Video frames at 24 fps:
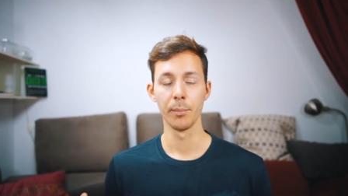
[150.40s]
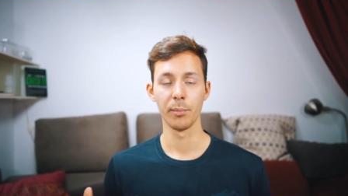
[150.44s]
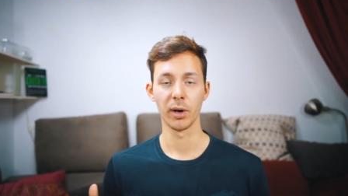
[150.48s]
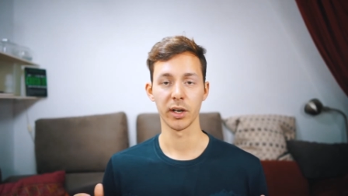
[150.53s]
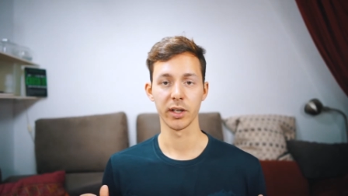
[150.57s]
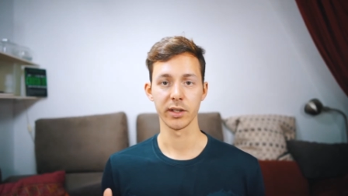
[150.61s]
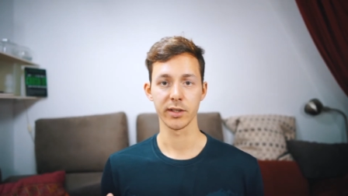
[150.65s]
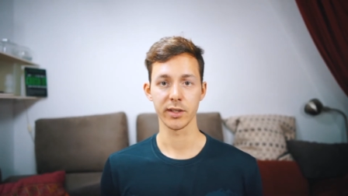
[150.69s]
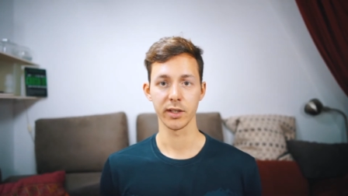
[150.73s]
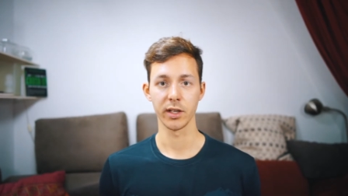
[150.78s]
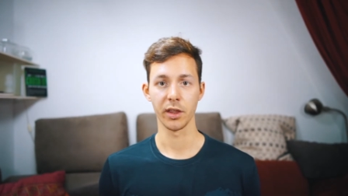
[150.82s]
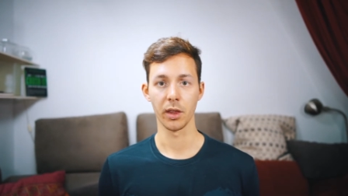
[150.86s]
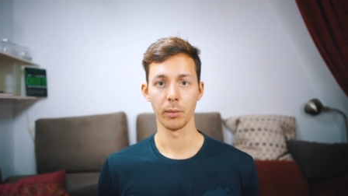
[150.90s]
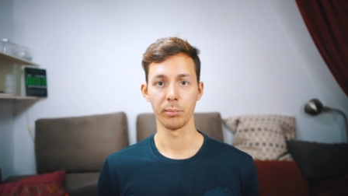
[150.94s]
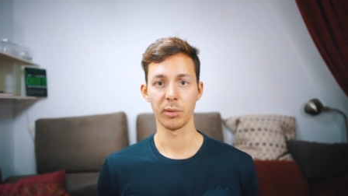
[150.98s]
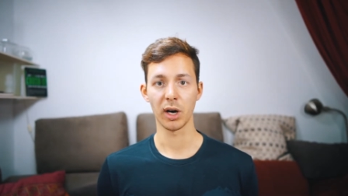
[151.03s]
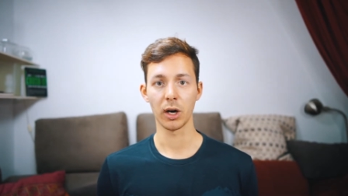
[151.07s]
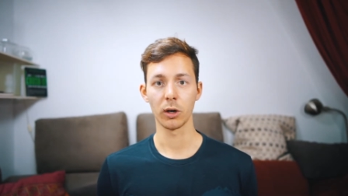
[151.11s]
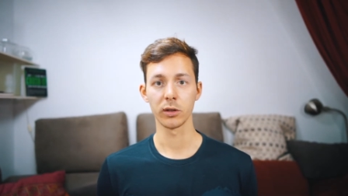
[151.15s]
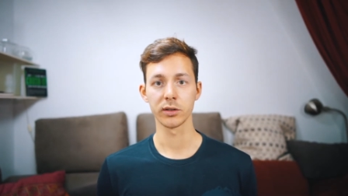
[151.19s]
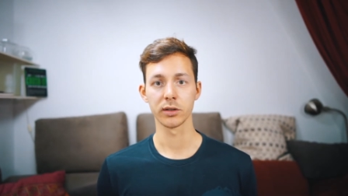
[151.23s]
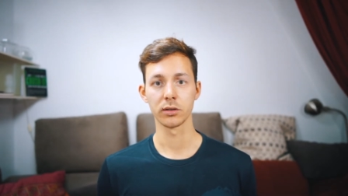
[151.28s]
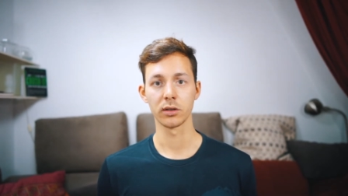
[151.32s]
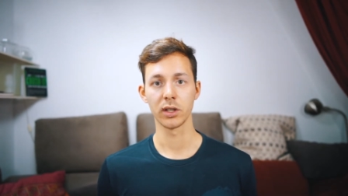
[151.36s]
but it's in the
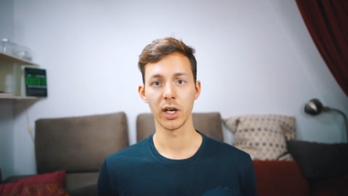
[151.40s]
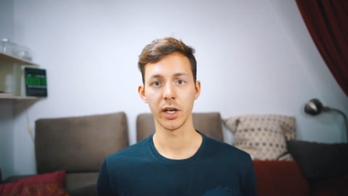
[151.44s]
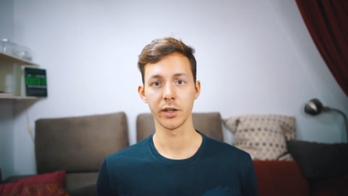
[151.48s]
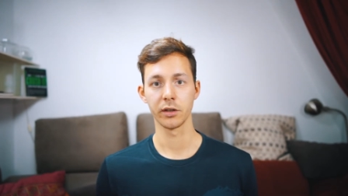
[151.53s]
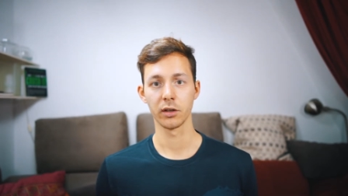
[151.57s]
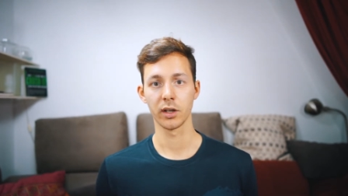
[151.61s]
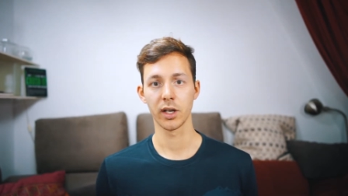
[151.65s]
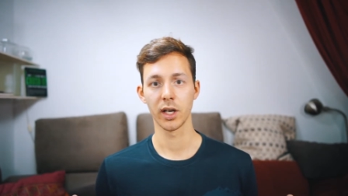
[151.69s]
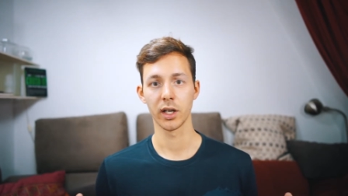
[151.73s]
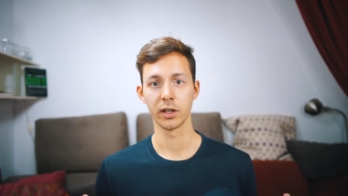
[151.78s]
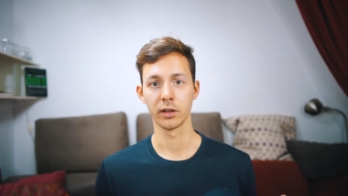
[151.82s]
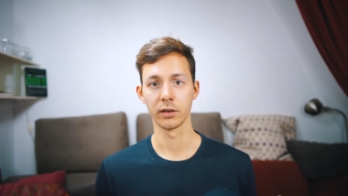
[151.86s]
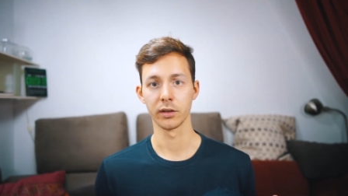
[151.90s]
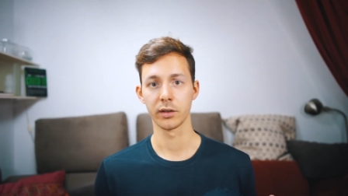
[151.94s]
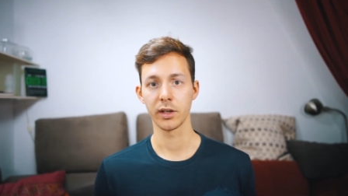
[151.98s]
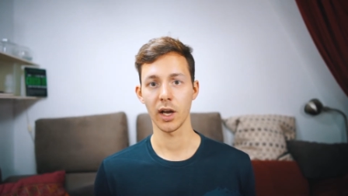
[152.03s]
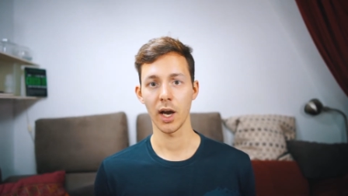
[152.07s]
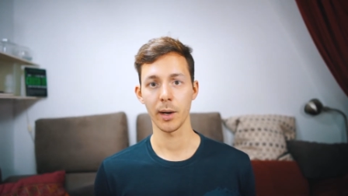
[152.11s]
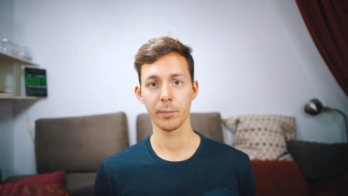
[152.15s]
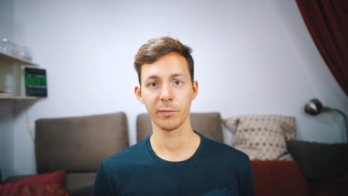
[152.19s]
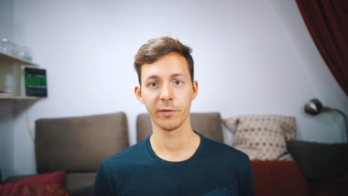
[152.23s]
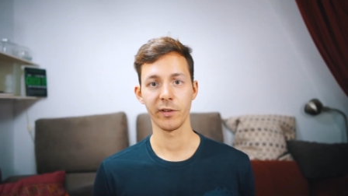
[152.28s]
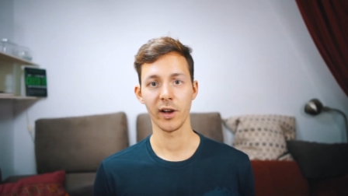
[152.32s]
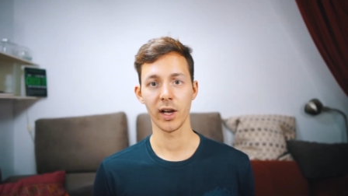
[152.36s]
browser and you can
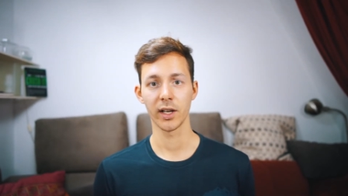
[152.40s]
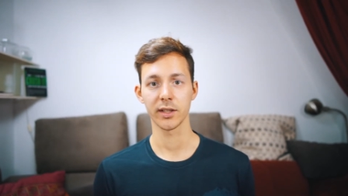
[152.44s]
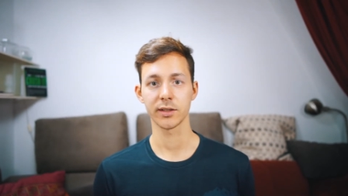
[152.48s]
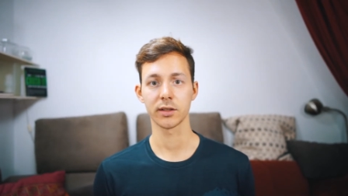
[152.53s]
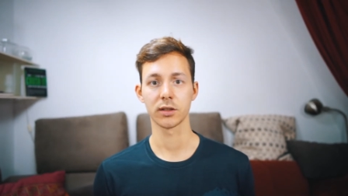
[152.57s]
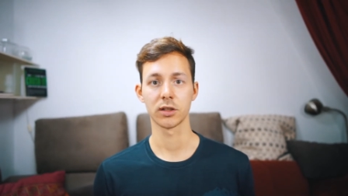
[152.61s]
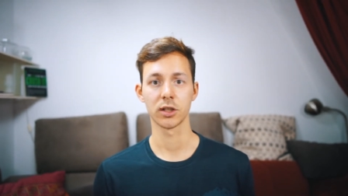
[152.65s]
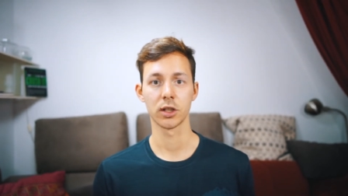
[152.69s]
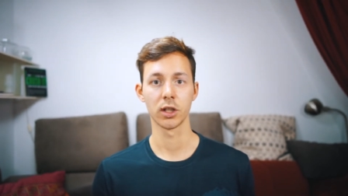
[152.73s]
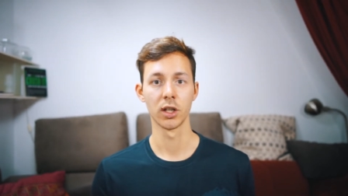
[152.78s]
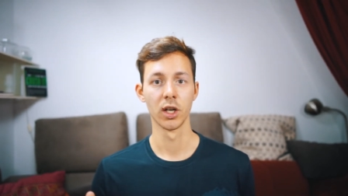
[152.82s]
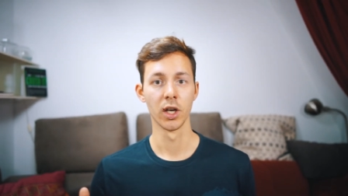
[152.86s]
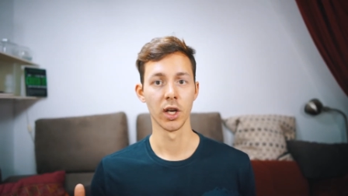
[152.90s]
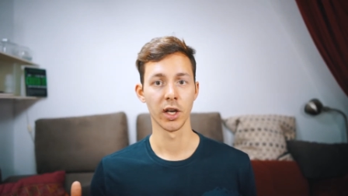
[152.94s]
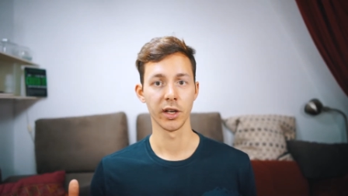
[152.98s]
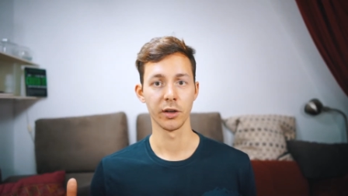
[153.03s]
type faster,